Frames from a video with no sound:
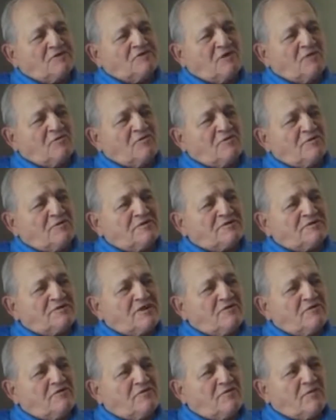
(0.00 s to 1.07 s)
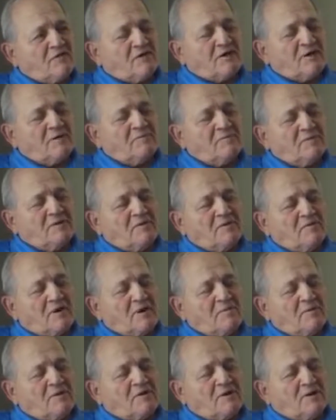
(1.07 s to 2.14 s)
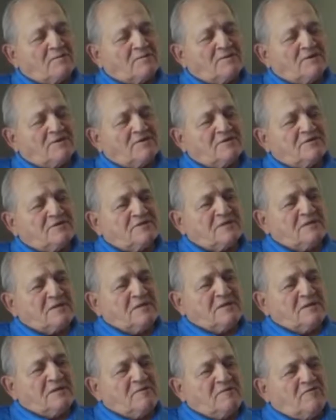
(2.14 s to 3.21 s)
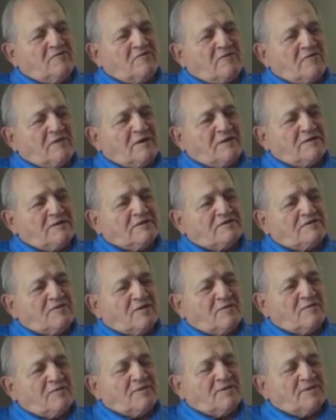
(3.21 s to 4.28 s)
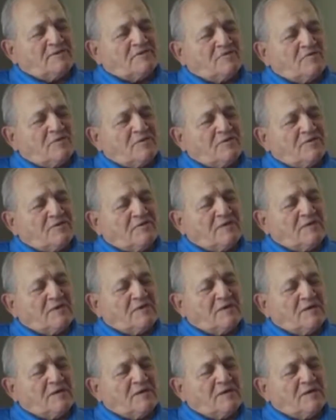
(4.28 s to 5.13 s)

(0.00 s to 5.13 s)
sold real estate for a couple of companies, before I started business with